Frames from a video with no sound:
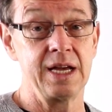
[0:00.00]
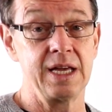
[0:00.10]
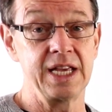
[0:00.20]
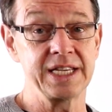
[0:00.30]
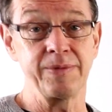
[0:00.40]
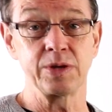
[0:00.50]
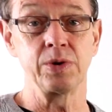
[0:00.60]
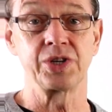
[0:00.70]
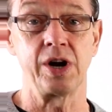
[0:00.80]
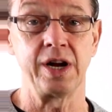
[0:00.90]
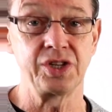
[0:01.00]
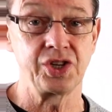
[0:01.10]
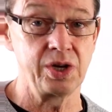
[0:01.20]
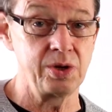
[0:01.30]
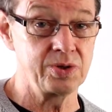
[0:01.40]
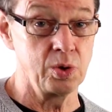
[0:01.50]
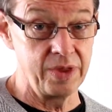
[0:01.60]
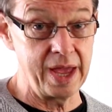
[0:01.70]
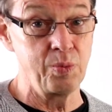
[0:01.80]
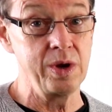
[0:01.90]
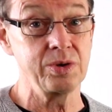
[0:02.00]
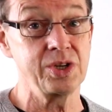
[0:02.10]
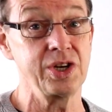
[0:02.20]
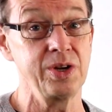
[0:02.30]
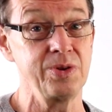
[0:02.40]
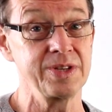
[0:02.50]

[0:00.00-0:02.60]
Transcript: The examiners will try and choose, or they will choose